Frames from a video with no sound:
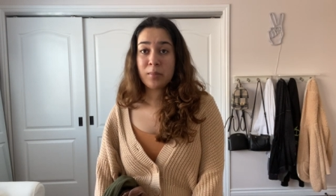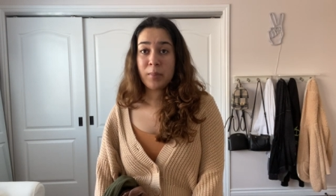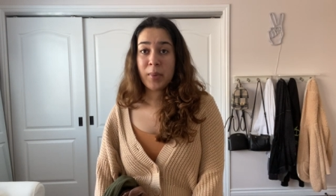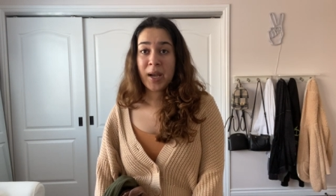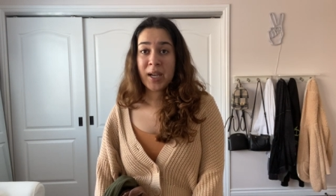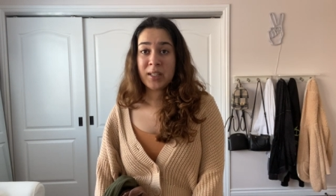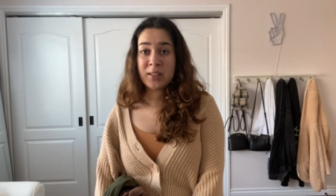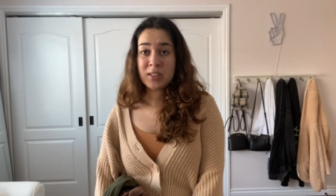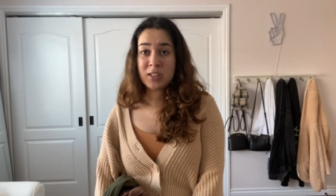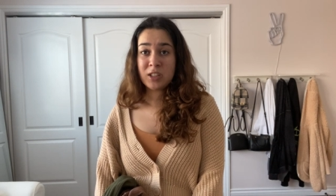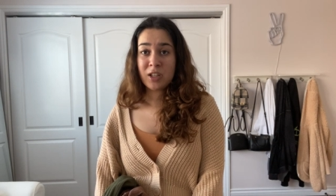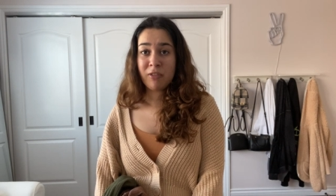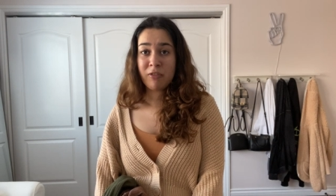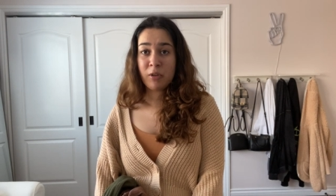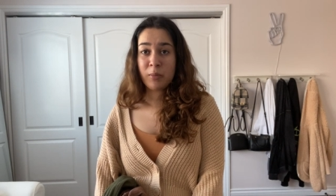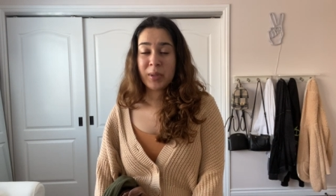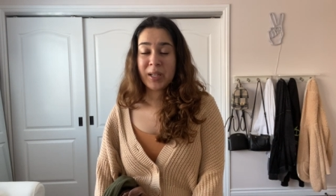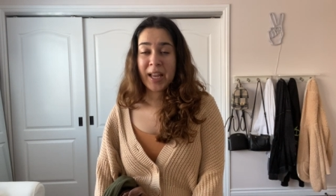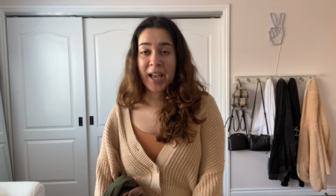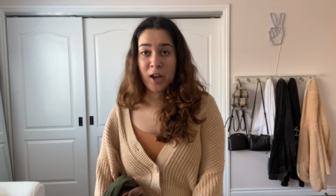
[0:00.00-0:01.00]
buying stuff
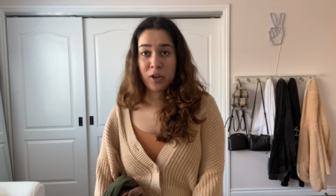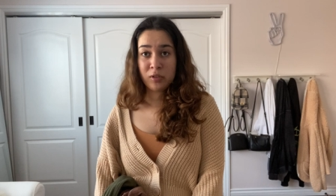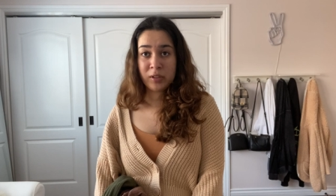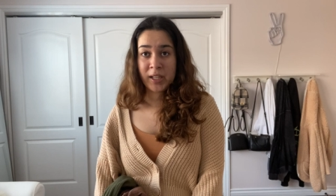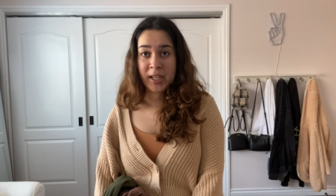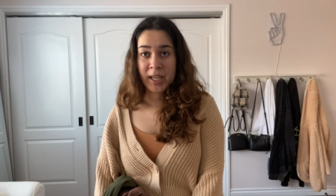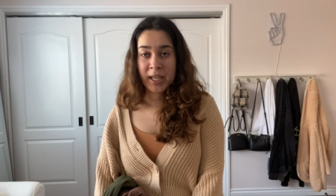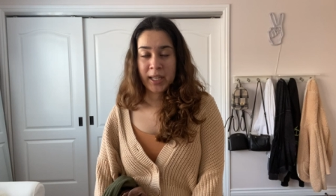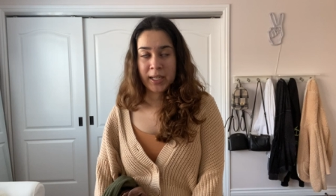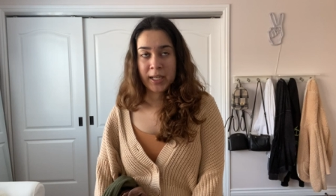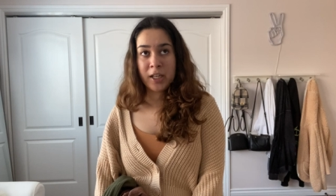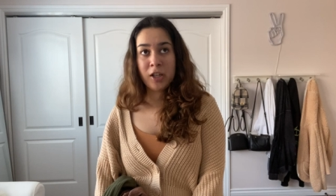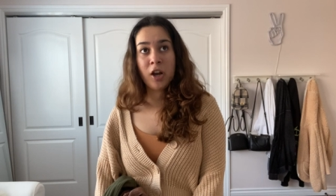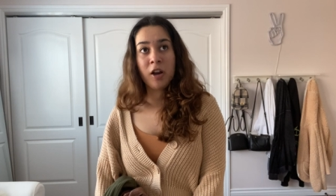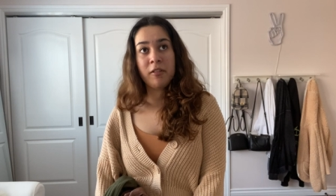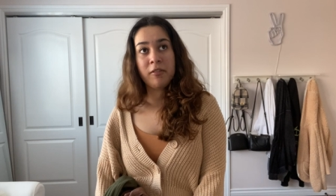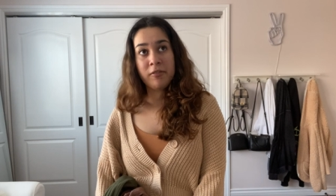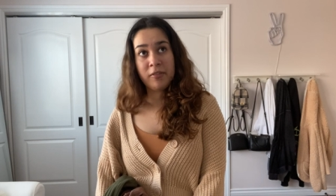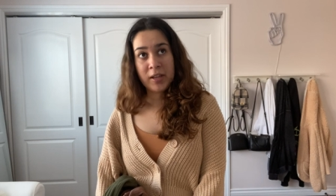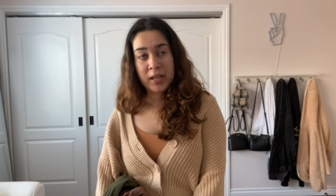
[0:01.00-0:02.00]
from an outlet and it
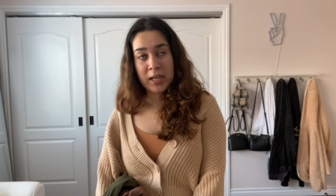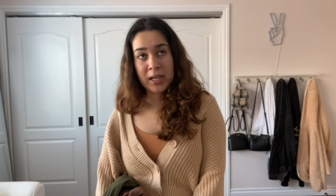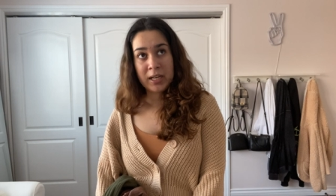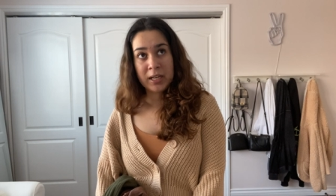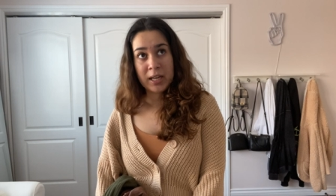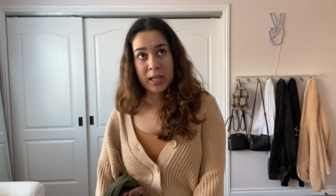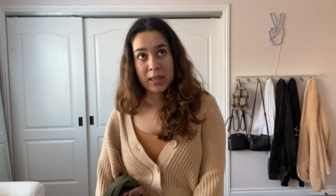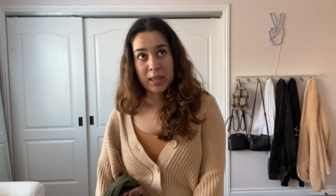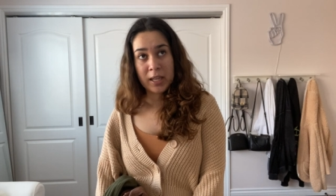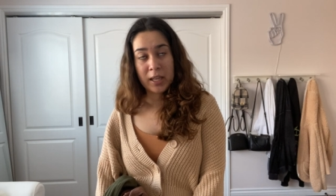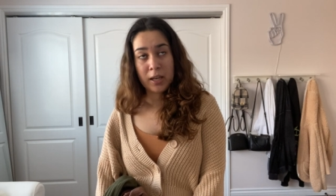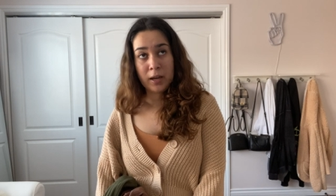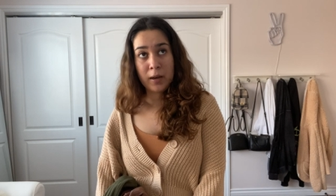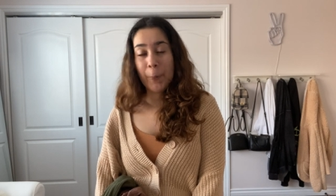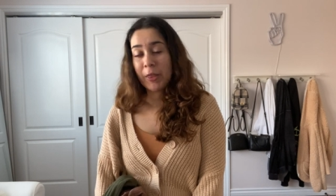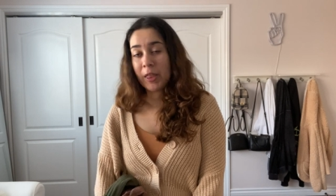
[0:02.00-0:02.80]
not fitting and then